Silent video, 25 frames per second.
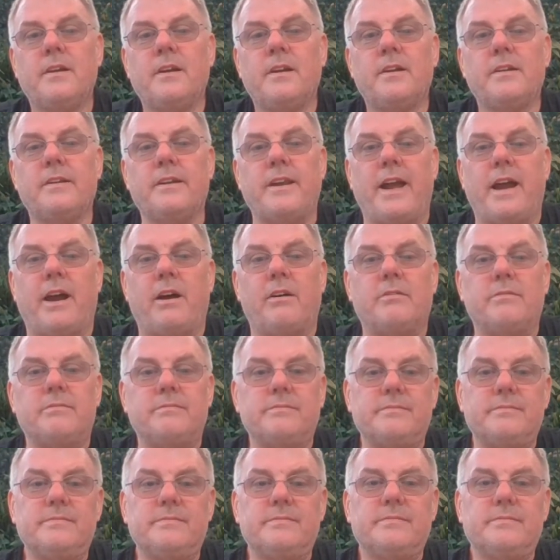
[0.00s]
Now,
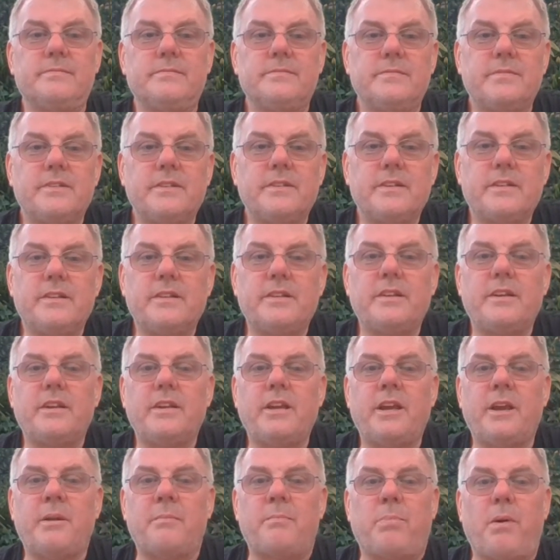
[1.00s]

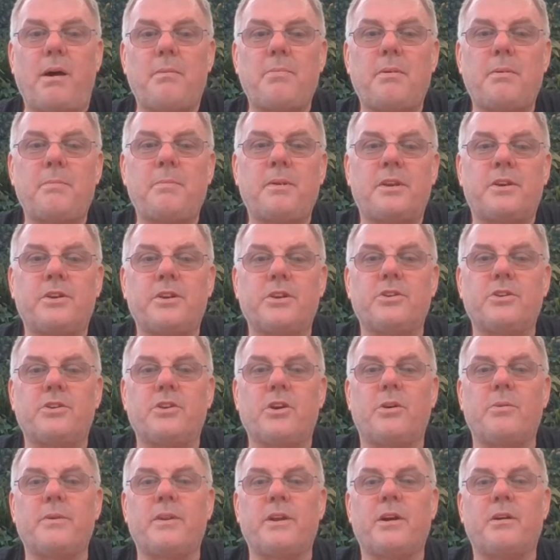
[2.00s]
it probably could
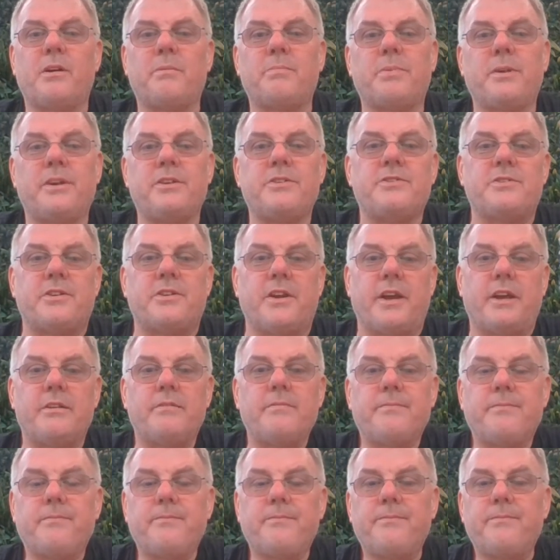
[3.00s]
go without being said,
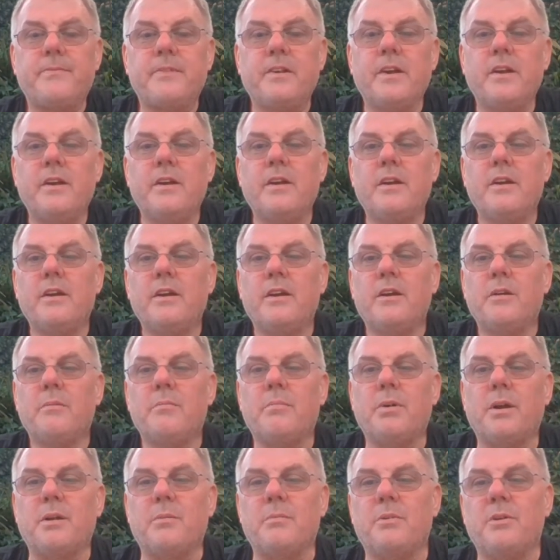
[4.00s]

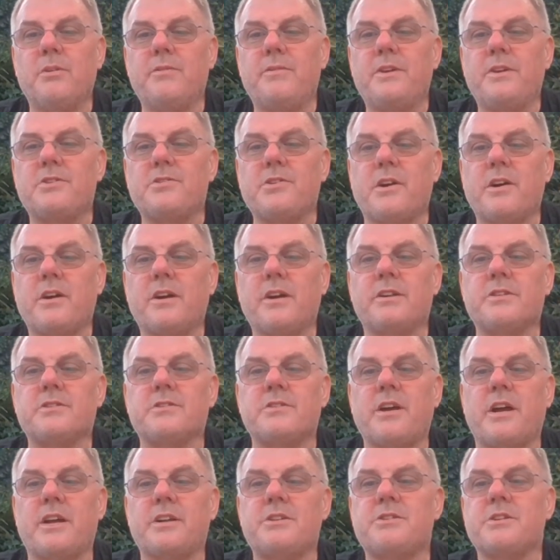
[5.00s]
but a moving target is
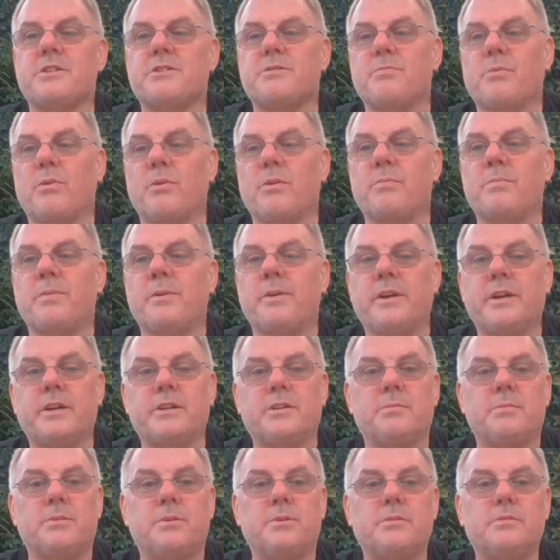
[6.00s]
not just more
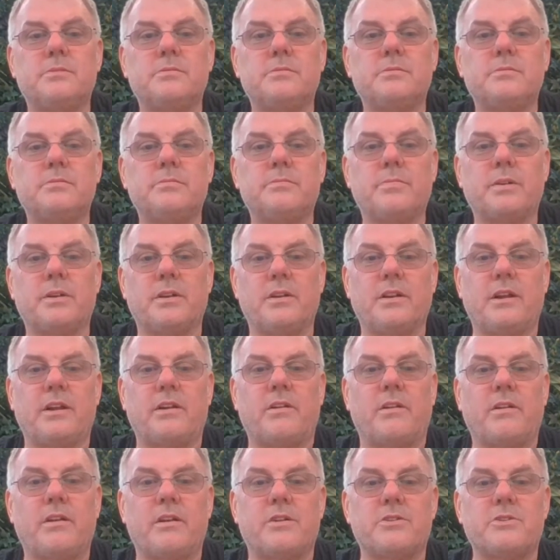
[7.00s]
unpredictable, but a lot
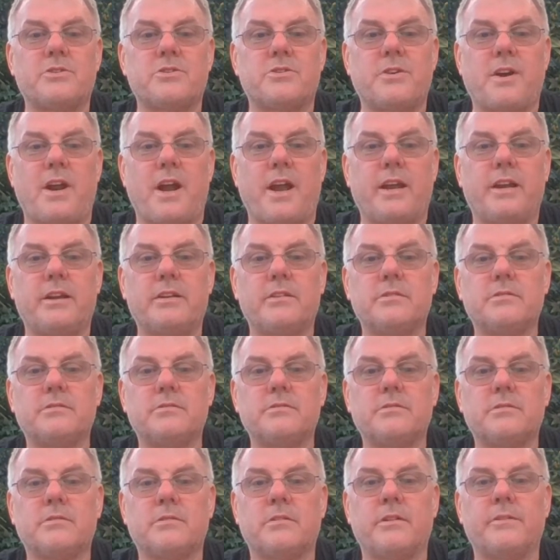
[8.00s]
harder to strike
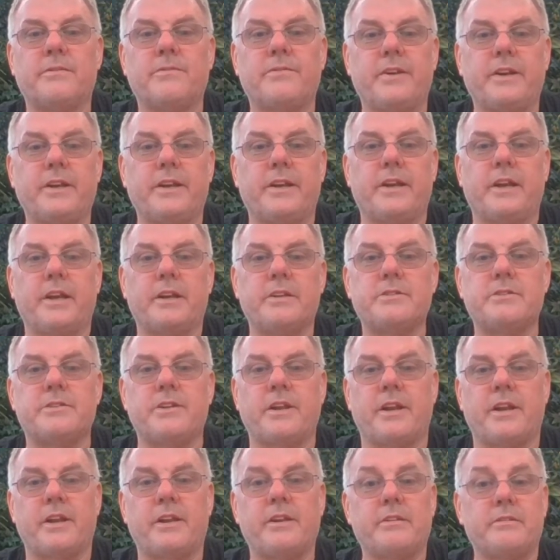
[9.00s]
or defend against
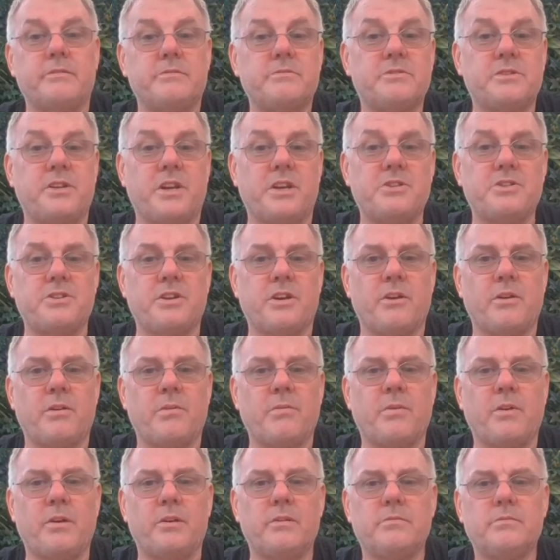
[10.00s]
than a stationary one.